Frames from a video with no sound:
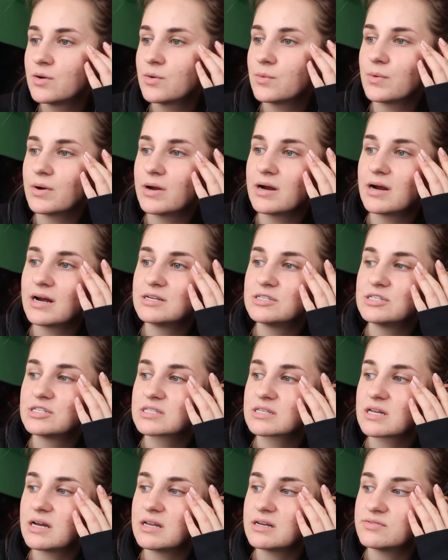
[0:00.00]
where I
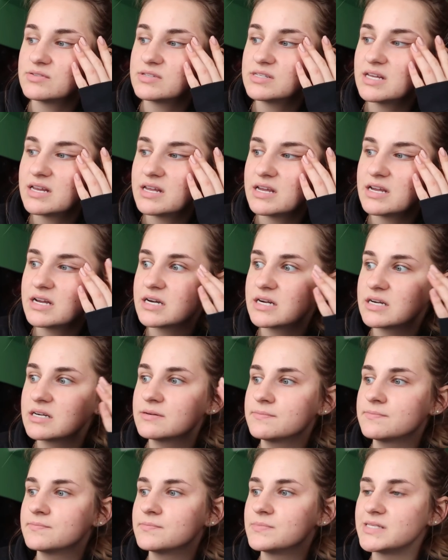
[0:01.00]
just kind of sit
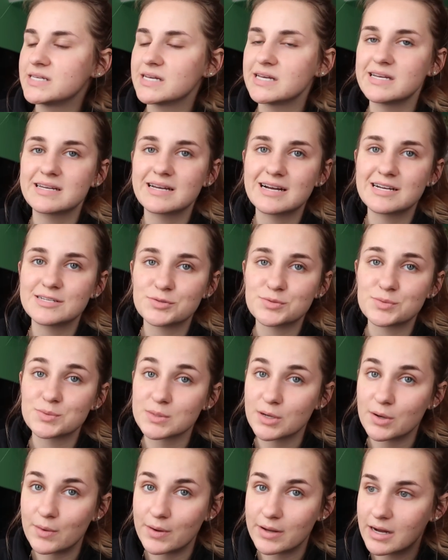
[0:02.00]
here, tell you guys what's
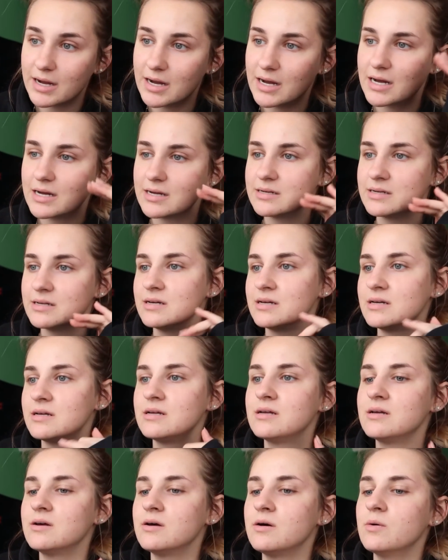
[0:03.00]
been going on,
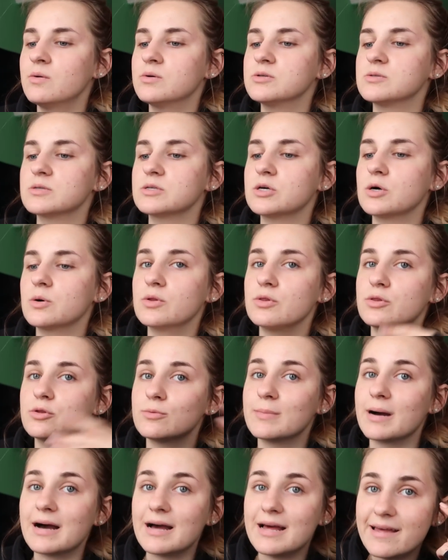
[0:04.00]
what's been going through
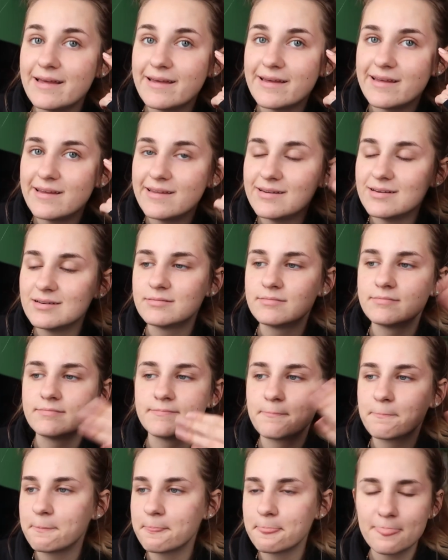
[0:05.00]
my head,
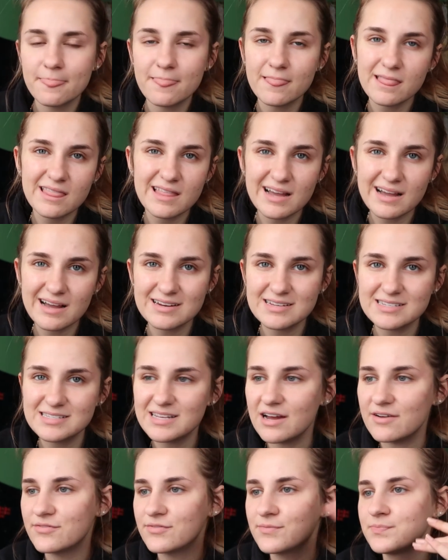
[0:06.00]
that kind of
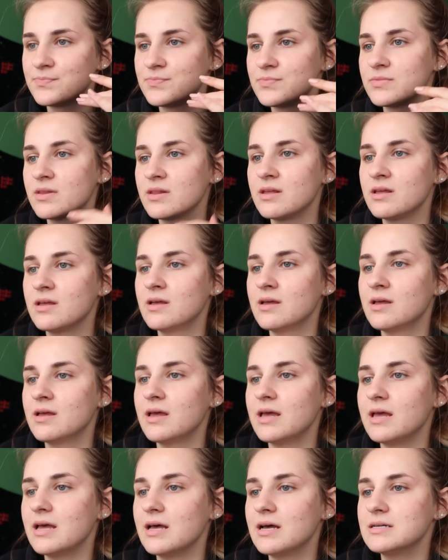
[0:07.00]
stuff.
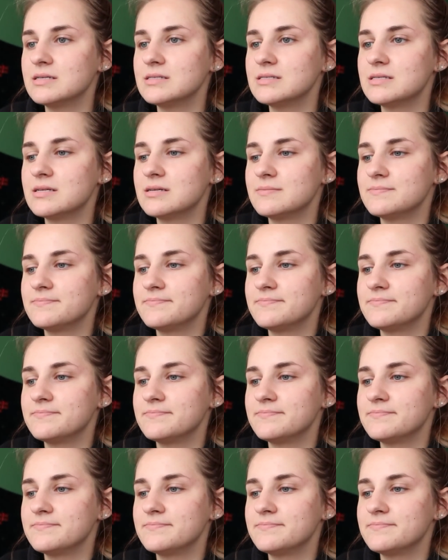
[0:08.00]
And